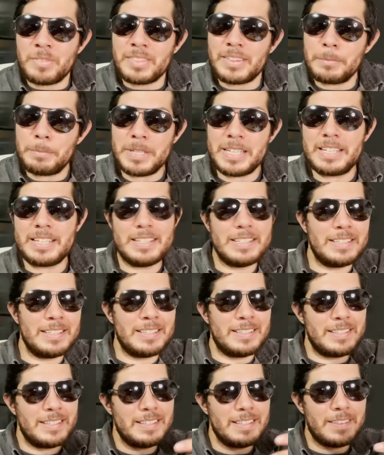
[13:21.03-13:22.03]

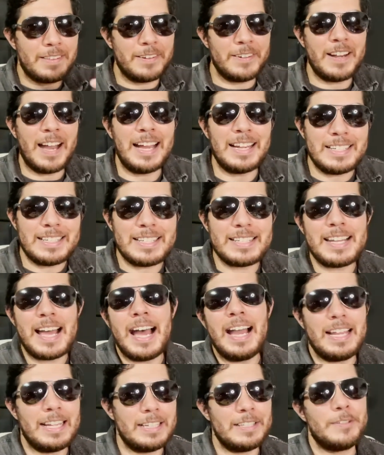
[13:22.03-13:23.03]
because they're not
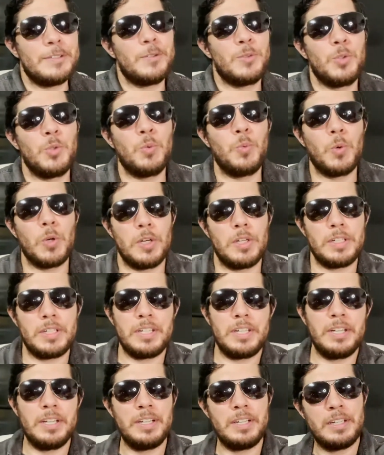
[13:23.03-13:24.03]
designed to work
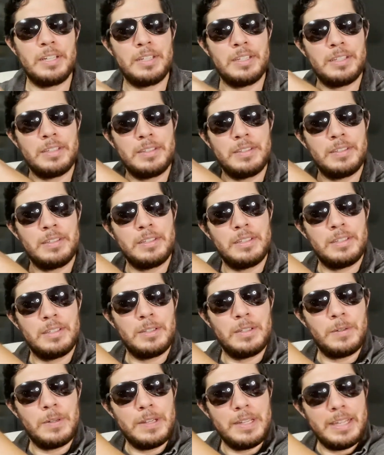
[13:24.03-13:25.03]

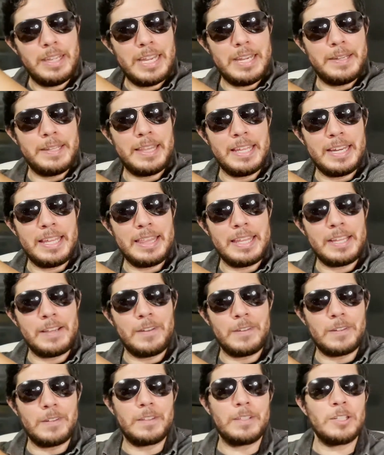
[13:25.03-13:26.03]
with anything
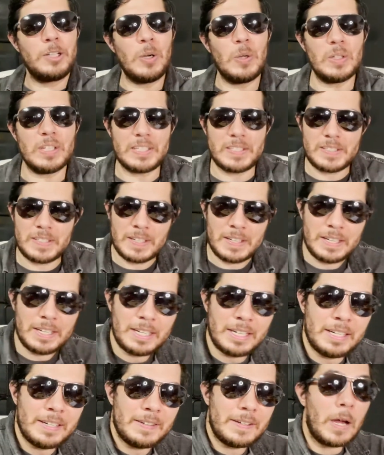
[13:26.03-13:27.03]
other than Golos.
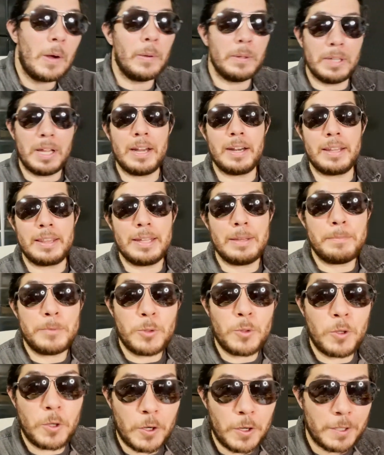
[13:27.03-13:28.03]
Now, a lot of them
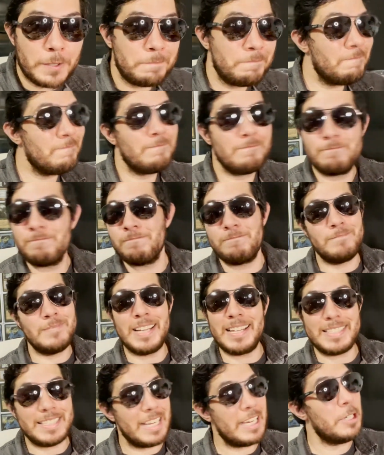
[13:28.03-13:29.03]
you could.
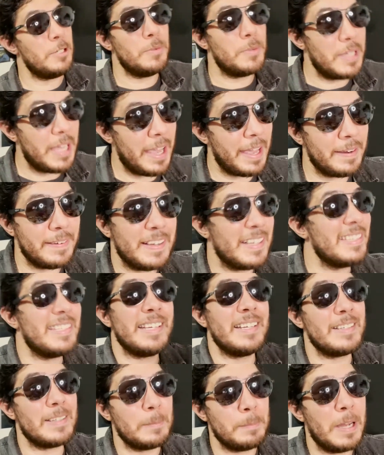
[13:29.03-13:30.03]
Not saying you can't, not
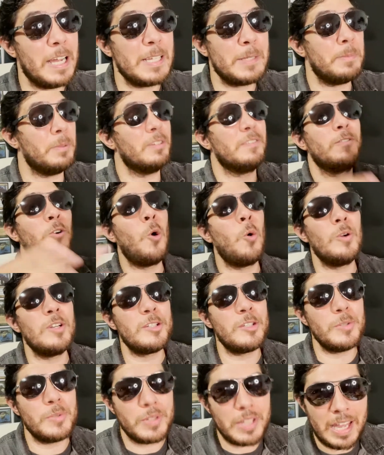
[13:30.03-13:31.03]
saying it's impossible. Of
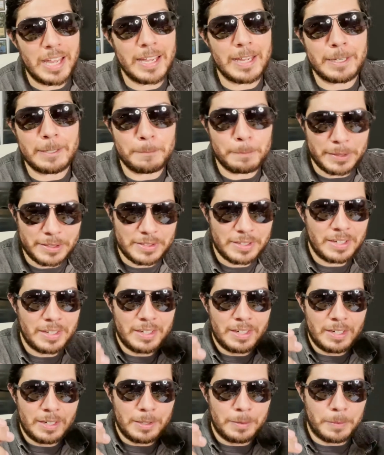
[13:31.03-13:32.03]
course you can, but
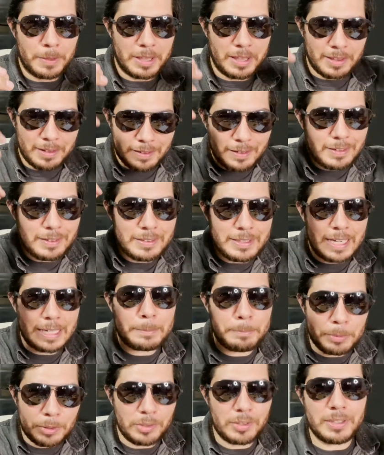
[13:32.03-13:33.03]
with
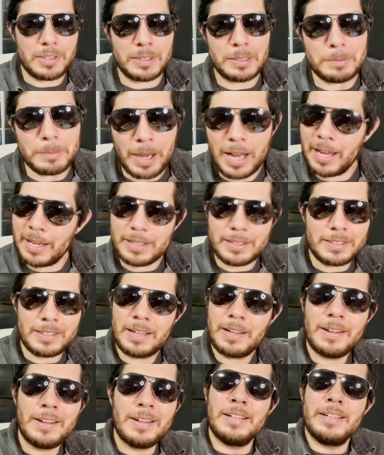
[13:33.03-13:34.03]
deck building in mind,
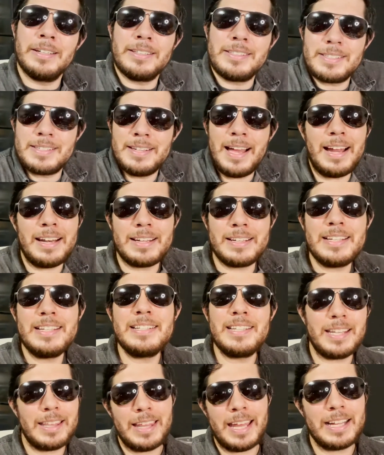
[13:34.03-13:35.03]
it's not an
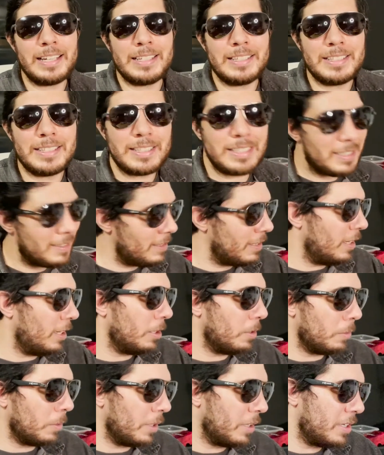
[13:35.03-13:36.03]
easy thing to just,
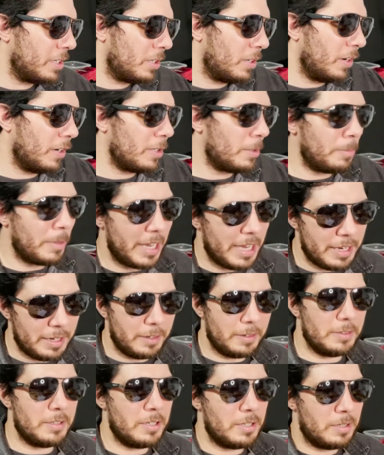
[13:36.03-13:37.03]
oh, well, this card's banned,
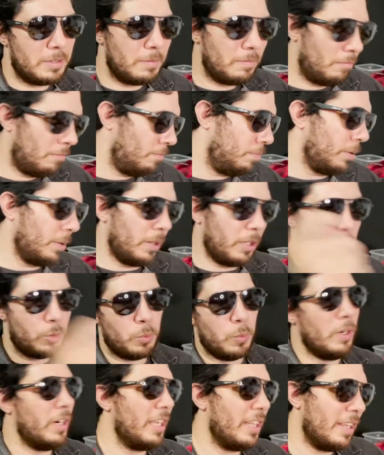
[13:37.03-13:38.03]
I'll just put this
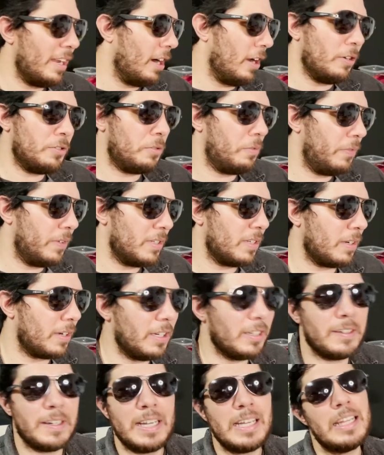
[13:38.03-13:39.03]
one in that also fits the
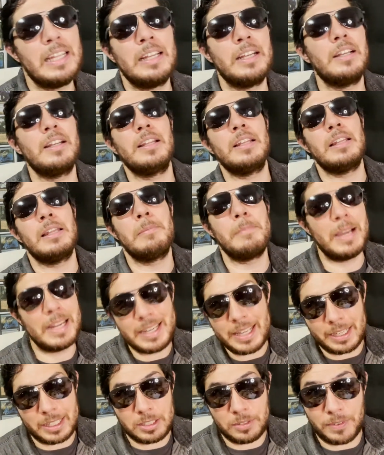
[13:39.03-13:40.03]
color identity, and then my
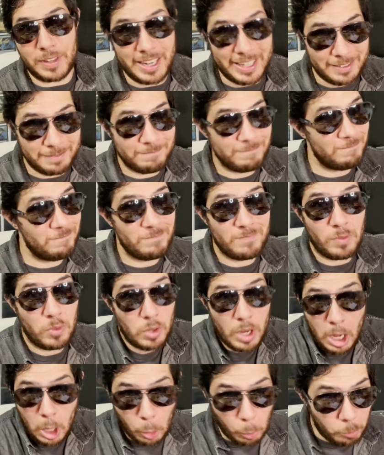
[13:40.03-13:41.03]
deck's fine.
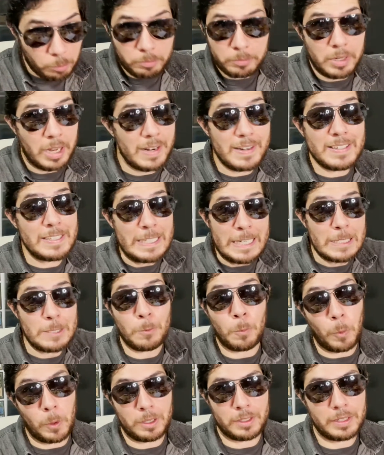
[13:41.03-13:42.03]
No, it just
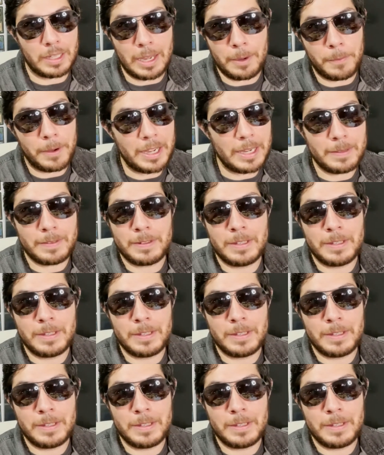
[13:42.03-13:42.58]
doesn't work that way.